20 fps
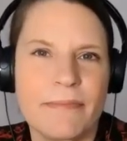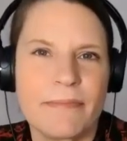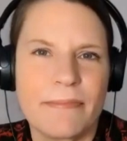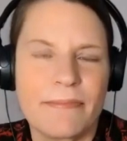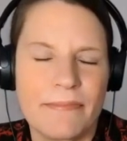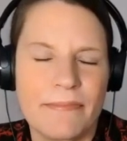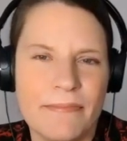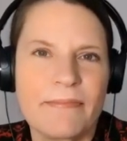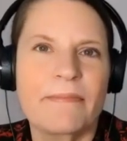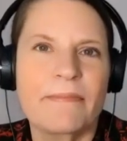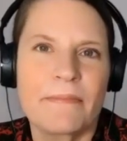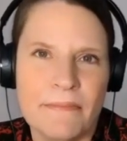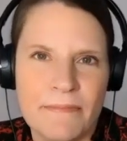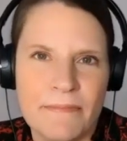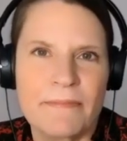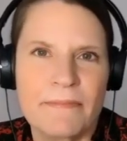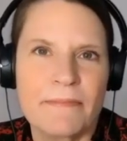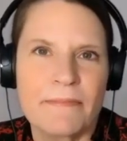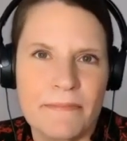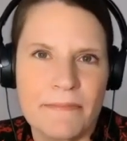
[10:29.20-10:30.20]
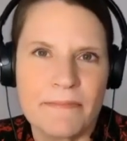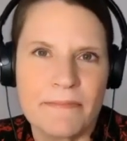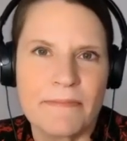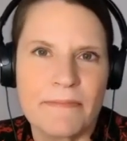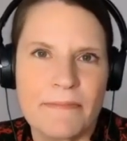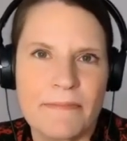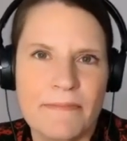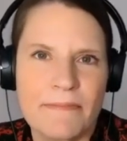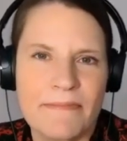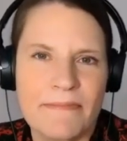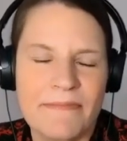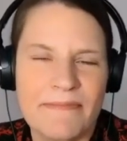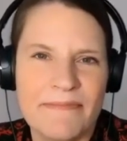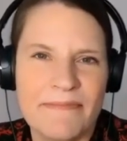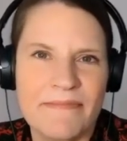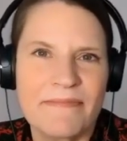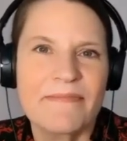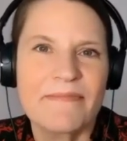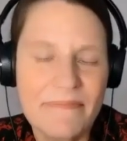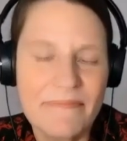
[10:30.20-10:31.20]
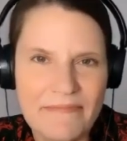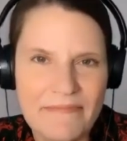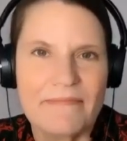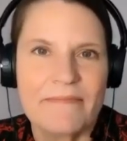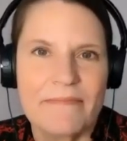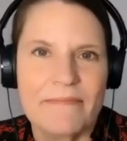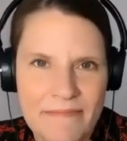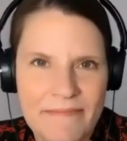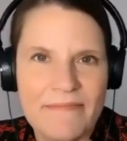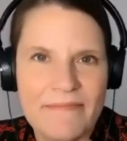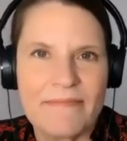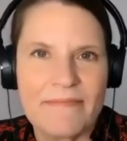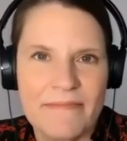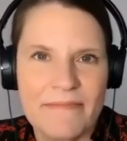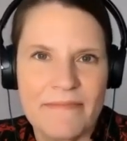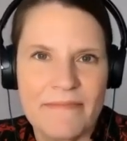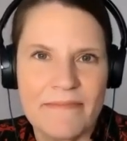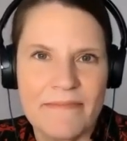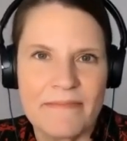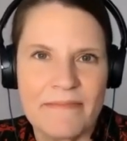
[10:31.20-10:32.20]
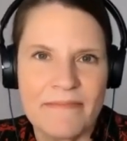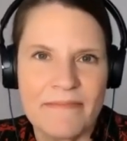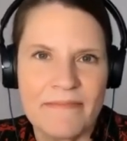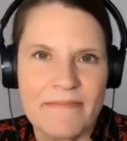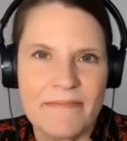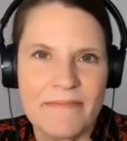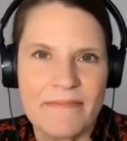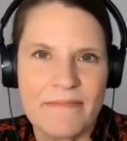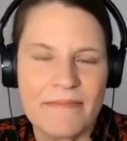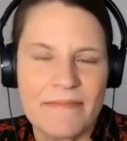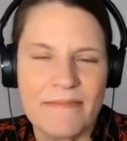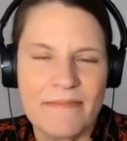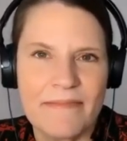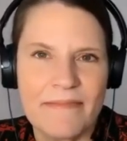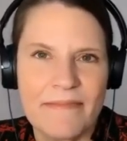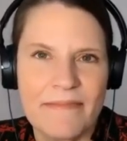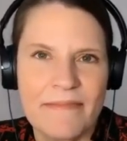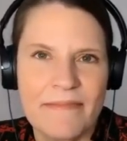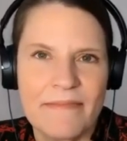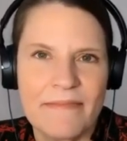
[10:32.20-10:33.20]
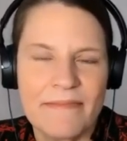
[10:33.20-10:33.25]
[no speech]